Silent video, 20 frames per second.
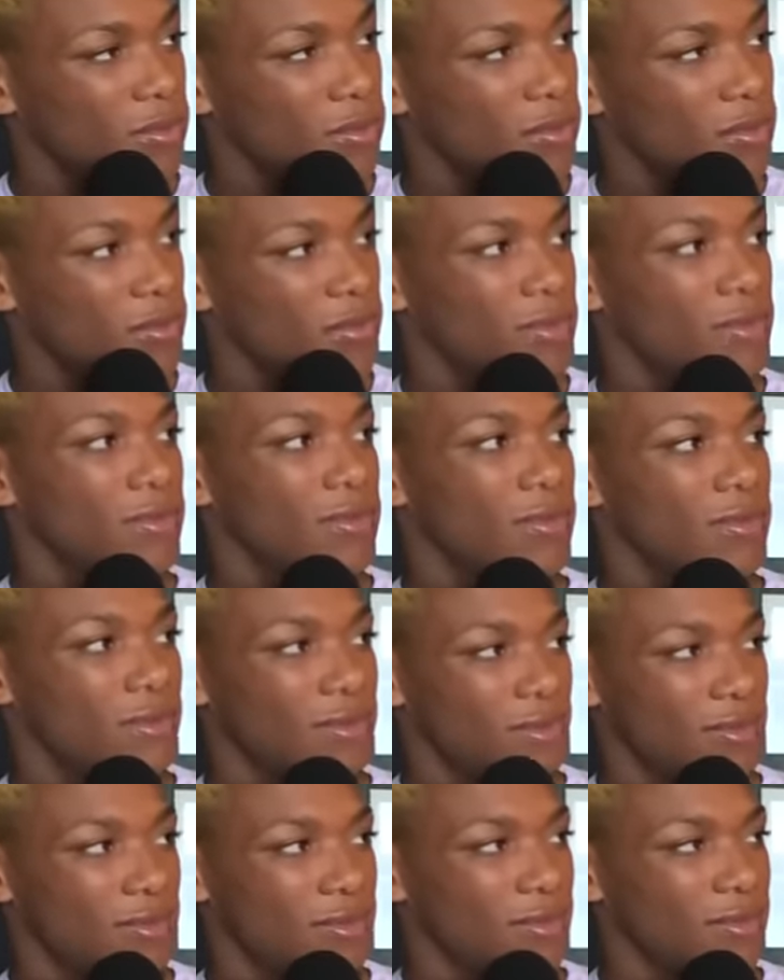
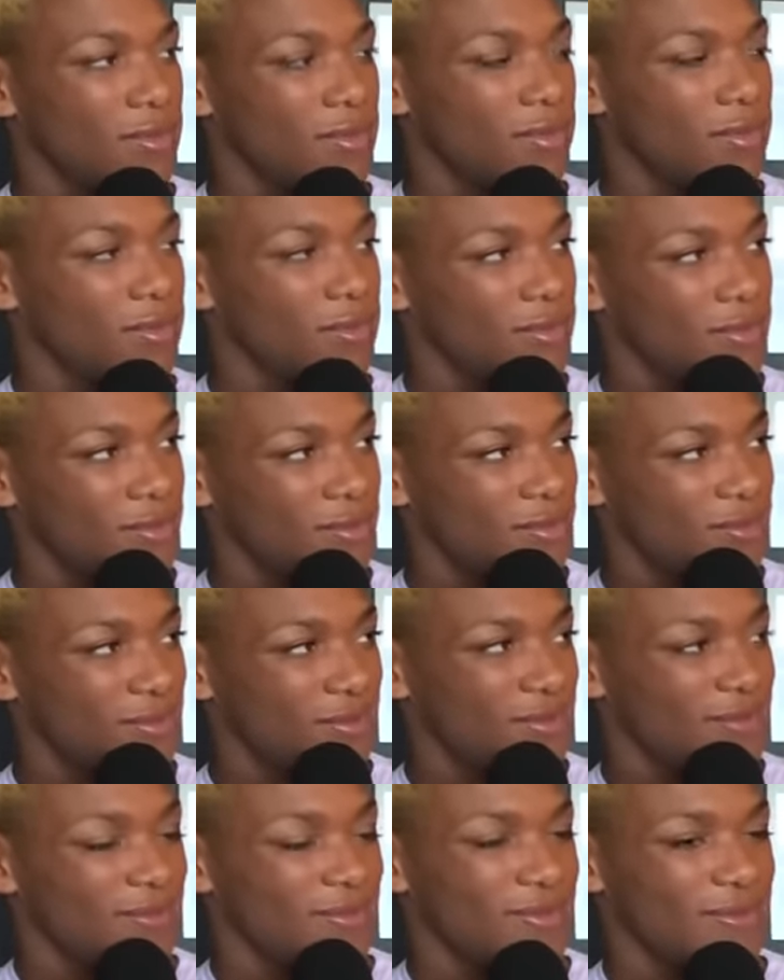
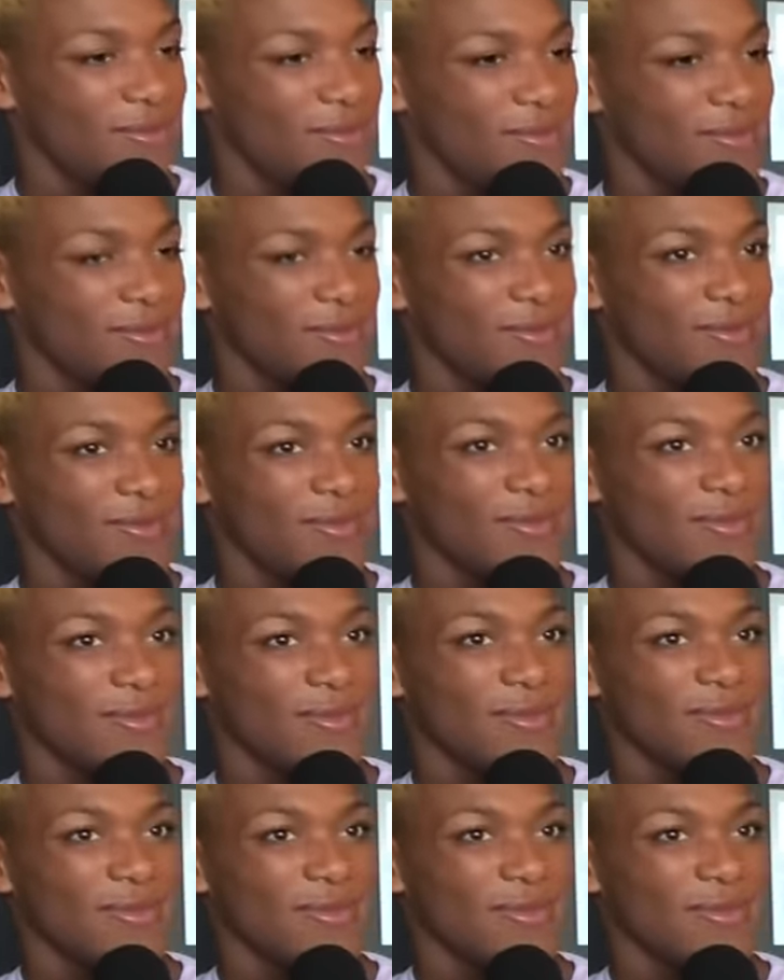This person isn't speaking.